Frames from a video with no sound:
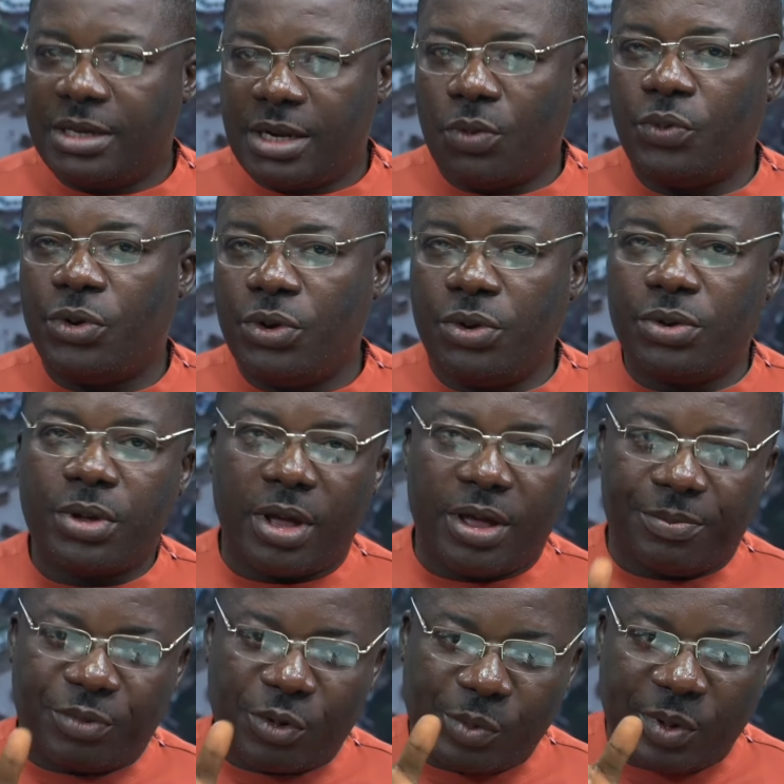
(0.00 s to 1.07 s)
then we know you
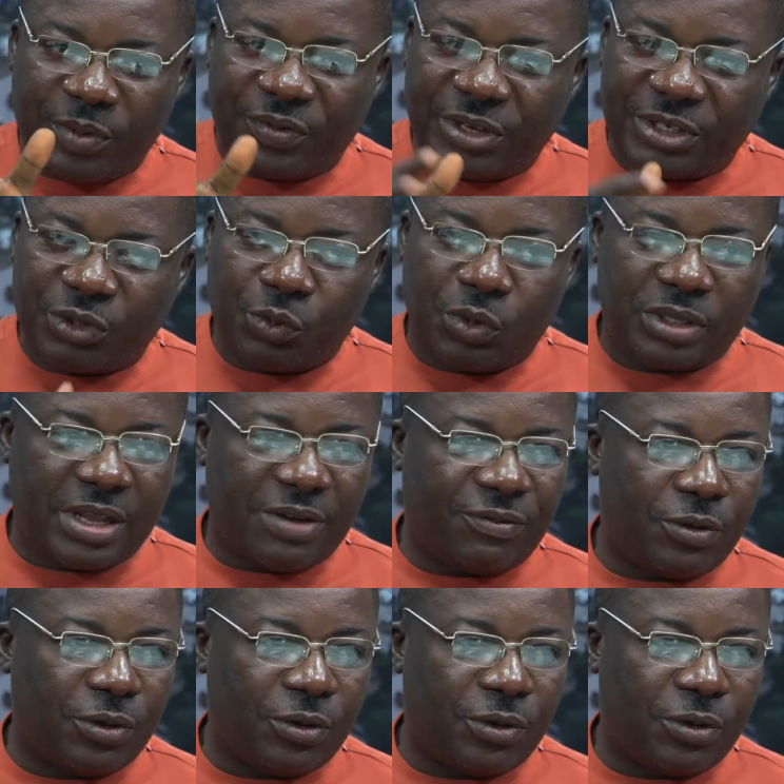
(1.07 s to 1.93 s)
are probably fetching water